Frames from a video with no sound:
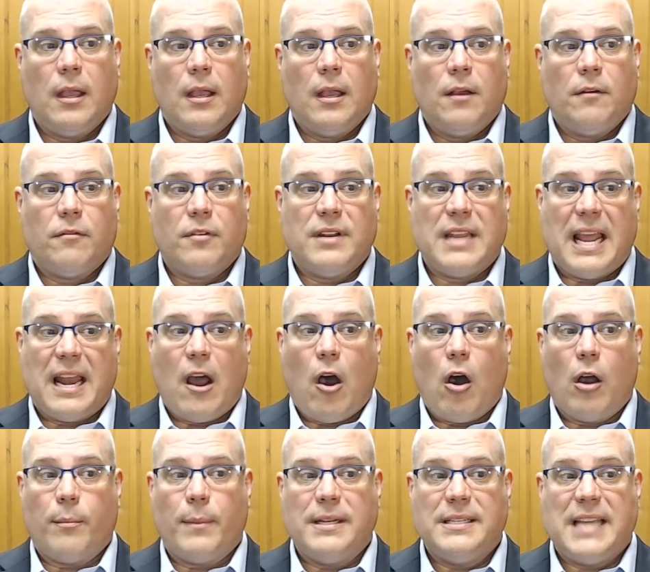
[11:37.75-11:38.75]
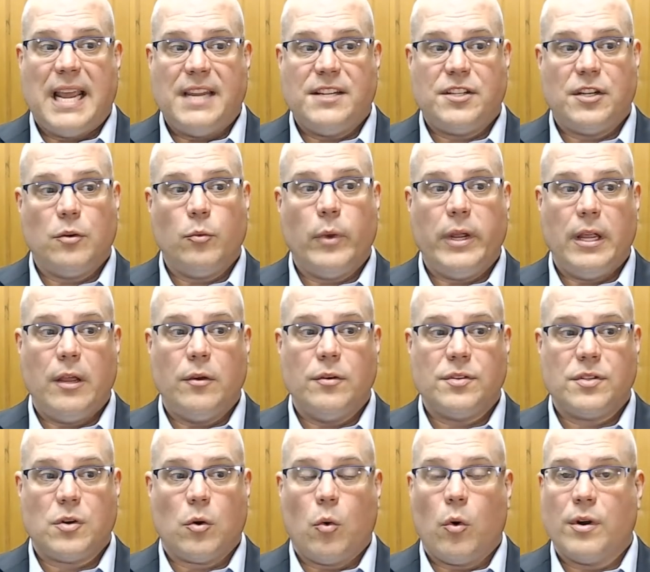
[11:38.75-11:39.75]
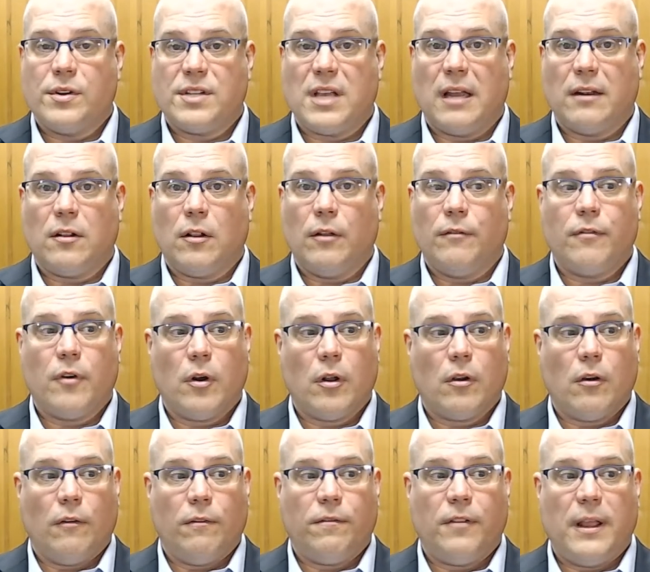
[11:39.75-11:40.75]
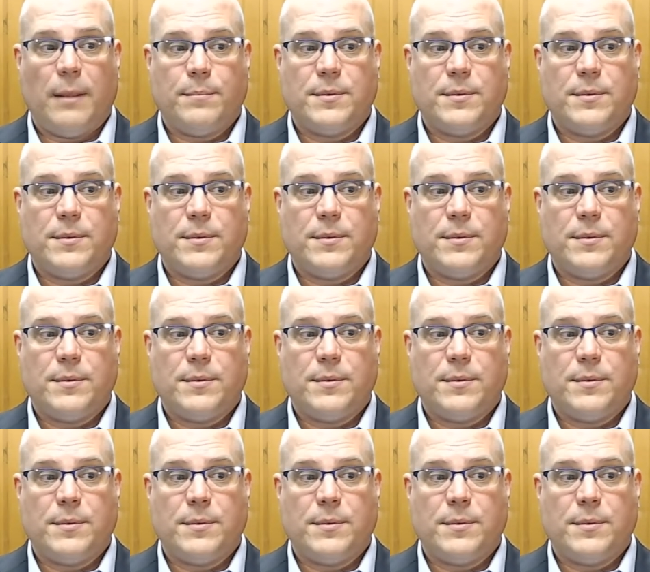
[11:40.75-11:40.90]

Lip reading: For data augmentation, we used horizontal and vertical flips,